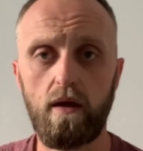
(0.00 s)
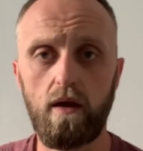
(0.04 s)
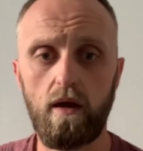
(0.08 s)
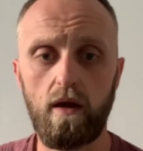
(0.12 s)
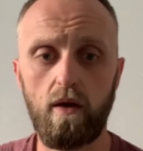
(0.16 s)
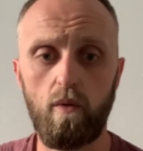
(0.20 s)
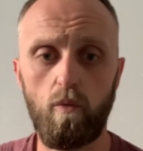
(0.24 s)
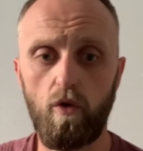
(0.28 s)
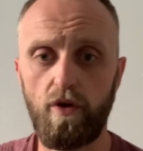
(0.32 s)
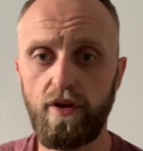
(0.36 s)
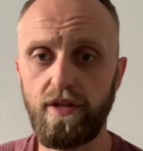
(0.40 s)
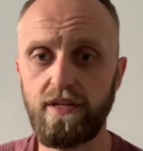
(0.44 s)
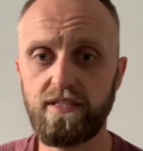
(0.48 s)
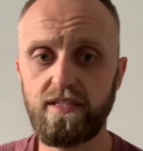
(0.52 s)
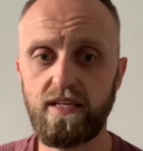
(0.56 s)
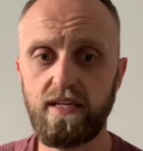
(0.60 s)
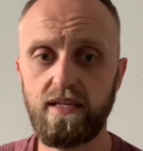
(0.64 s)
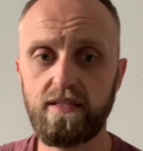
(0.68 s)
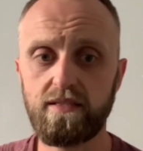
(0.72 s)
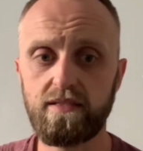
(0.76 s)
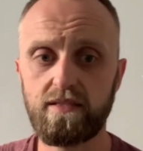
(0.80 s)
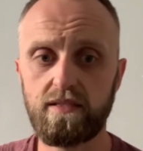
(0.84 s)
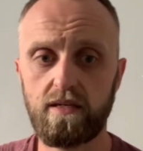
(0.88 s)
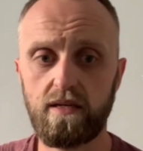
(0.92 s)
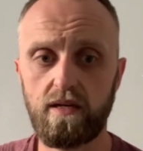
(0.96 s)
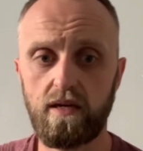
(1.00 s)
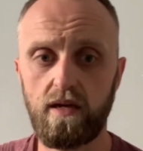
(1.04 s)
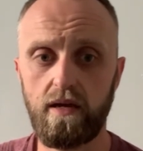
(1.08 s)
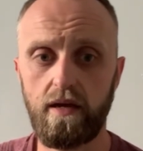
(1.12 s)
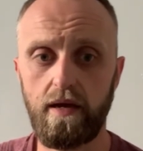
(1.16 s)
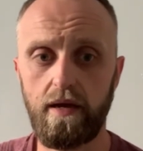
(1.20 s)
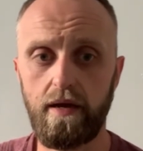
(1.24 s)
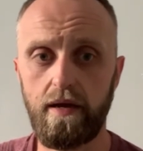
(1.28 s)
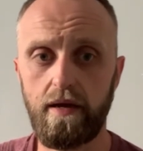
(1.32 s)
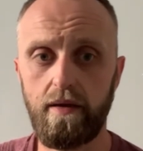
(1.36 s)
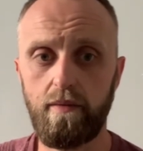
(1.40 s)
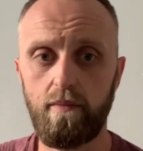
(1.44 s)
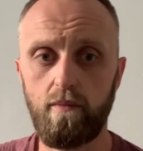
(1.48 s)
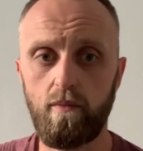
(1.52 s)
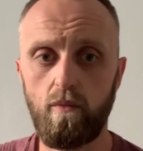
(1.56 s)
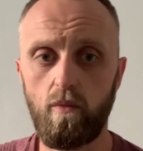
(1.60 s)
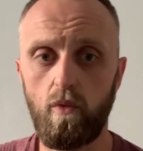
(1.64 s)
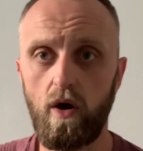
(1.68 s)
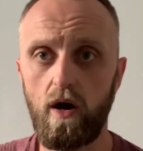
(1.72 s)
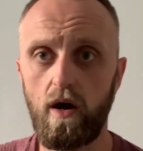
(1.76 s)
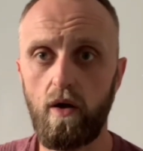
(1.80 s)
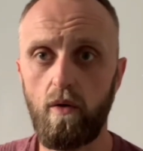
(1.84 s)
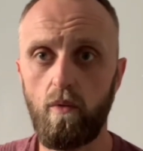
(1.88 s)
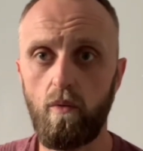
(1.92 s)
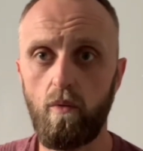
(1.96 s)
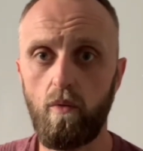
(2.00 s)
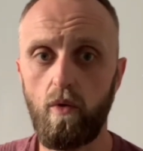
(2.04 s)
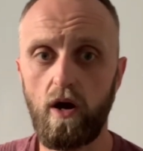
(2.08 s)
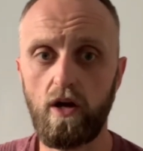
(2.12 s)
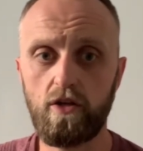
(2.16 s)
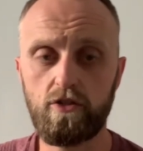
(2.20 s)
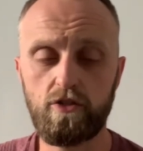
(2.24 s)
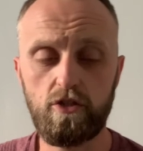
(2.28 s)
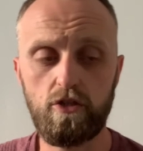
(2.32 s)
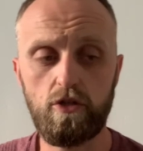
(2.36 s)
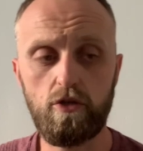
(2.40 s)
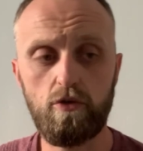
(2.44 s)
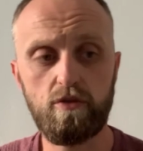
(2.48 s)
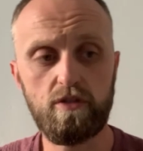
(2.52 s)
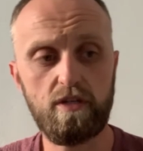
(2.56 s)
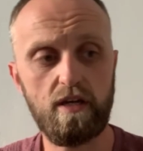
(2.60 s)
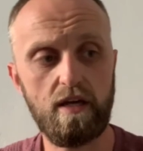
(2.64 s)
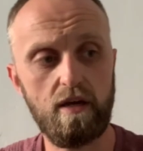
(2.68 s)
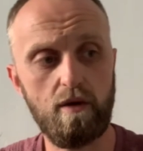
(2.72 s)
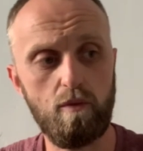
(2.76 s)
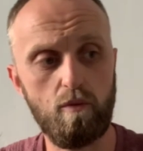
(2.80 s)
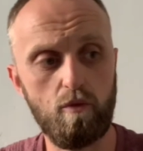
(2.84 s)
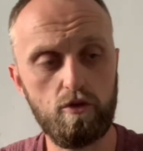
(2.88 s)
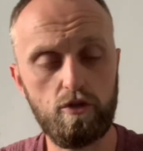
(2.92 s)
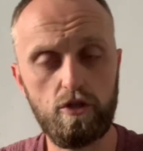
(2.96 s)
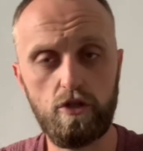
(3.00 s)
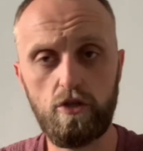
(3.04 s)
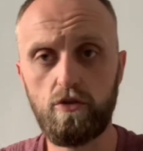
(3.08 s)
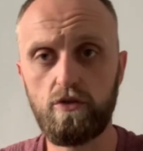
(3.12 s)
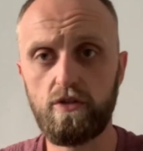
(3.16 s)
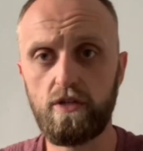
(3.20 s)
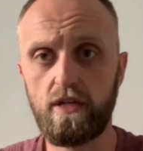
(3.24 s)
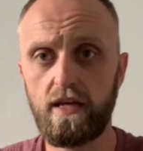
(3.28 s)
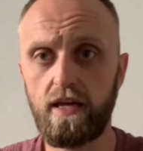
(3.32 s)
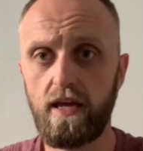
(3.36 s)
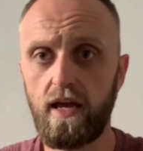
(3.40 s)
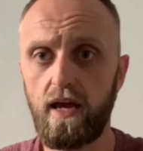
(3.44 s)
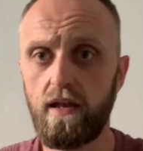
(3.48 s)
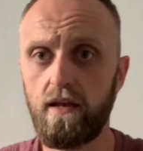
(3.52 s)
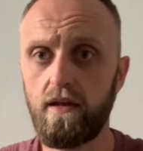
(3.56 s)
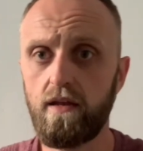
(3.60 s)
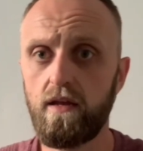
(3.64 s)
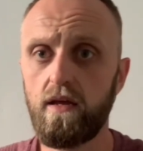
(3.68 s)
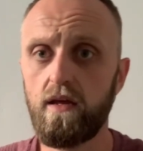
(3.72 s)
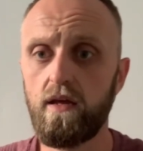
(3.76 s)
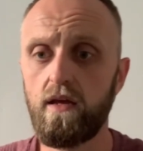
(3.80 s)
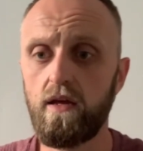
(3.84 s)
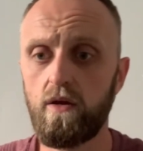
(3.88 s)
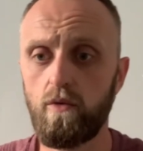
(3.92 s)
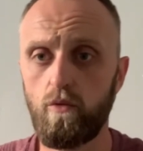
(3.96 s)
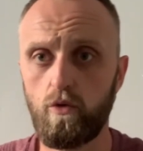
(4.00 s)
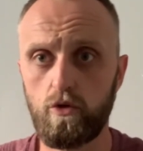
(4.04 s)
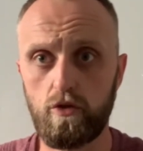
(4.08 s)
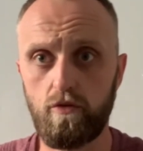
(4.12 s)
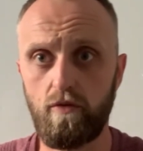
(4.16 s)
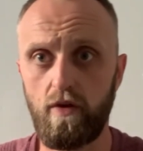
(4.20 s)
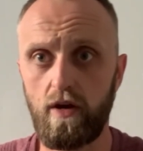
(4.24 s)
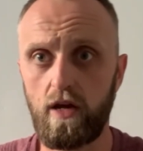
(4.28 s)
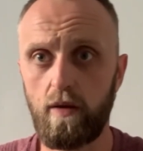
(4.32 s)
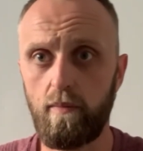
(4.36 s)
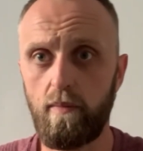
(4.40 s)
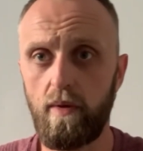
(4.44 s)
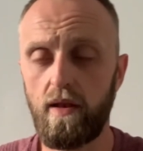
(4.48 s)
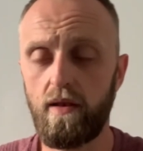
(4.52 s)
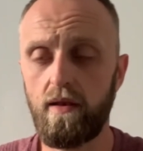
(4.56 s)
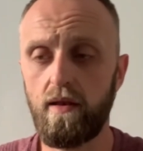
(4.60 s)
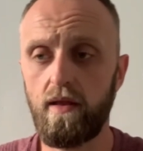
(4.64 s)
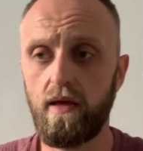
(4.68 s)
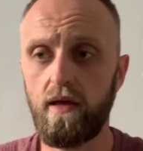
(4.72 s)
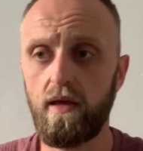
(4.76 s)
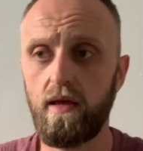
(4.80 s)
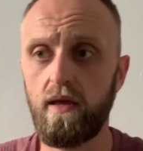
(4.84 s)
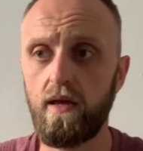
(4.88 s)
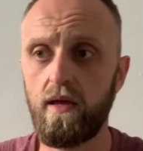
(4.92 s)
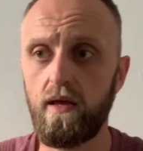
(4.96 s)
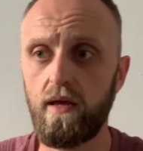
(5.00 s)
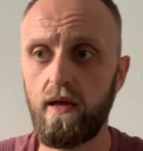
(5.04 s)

What is it? Why do you use it, and would you use it again? Would you recommend it?